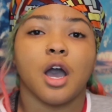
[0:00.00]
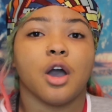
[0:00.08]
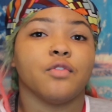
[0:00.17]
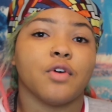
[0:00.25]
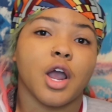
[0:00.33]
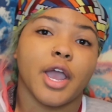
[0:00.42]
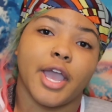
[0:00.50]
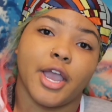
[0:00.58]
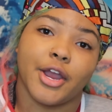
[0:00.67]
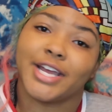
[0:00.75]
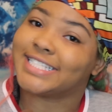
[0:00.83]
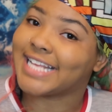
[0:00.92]
of our
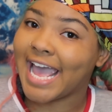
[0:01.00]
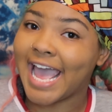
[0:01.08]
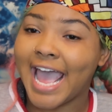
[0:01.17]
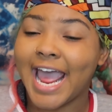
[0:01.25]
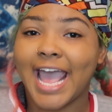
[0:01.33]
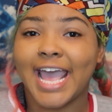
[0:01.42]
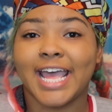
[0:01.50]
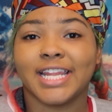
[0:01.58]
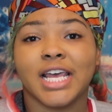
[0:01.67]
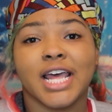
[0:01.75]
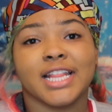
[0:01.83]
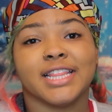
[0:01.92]
hair is at,
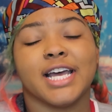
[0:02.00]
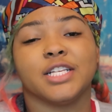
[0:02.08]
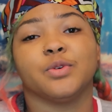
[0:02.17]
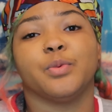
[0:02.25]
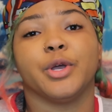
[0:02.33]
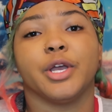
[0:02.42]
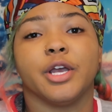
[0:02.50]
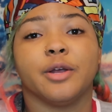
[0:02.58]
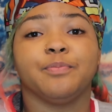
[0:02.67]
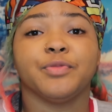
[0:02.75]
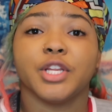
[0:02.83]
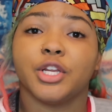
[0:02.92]
and that's
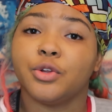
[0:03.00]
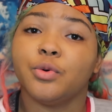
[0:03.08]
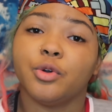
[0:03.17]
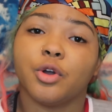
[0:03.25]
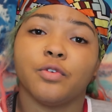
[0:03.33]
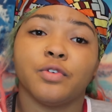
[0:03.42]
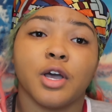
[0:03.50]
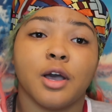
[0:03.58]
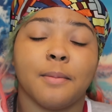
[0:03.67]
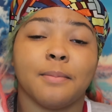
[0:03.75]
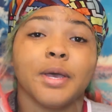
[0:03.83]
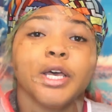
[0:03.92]
where the new growth
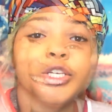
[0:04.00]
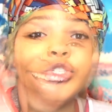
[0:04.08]
comes.